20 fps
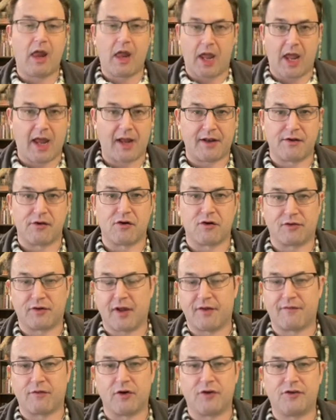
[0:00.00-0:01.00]
And
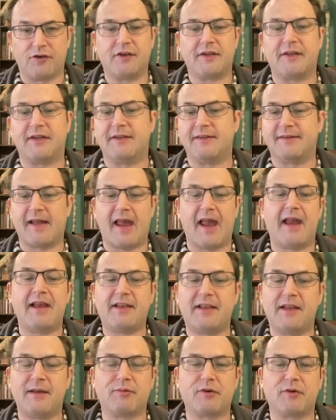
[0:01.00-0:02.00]
neurodivergent is
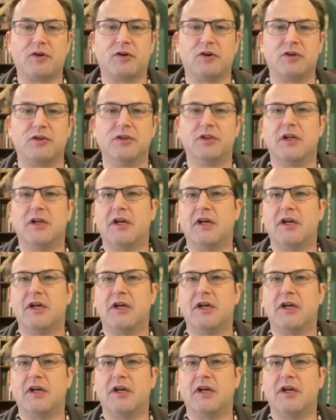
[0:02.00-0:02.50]
atypical,